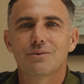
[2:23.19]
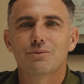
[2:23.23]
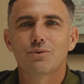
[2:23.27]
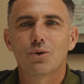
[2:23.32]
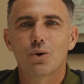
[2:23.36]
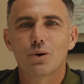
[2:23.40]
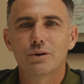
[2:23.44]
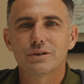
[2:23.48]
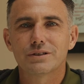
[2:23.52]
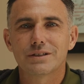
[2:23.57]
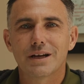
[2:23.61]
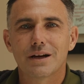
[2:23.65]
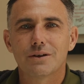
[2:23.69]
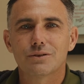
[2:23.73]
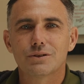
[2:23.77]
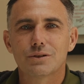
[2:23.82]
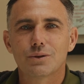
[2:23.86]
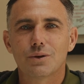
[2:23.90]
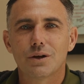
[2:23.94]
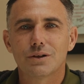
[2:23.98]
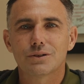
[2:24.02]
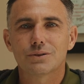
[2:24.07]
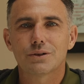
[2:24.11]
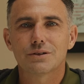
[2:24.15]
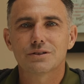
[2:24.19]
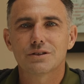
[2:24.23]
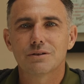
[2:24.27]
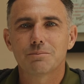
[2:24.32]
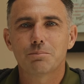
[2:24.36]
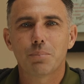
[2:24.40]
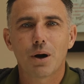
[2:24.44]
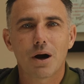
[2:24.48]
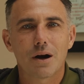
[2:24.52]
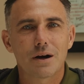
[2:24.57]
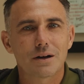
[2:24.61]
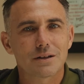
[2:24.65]
rolls out to all sorts
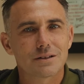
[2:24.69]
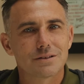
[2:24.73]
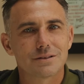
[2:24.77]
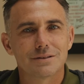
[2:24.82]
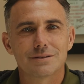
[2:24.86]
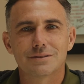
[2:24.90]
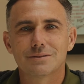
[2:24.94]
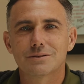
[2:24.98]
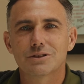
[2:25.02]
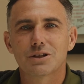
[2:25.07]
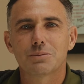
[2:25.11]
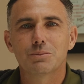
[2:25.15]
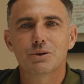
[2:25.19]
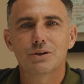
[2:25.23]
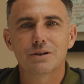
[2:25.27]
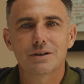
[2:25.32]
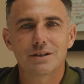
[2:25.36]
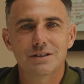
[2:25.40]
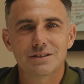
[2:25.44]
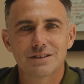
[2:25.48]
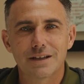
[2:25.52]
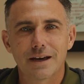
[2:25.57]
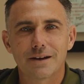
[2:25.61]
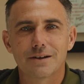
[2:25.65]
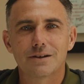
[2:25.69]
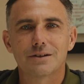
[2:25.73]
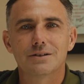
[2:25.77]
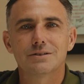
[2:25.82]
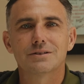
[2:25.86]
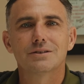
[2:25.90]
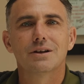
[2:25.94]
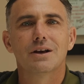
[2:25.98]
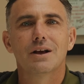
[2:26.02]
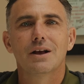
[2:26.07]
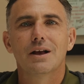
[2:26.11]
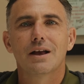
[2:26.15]
of parks and community
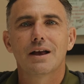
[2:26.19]
centers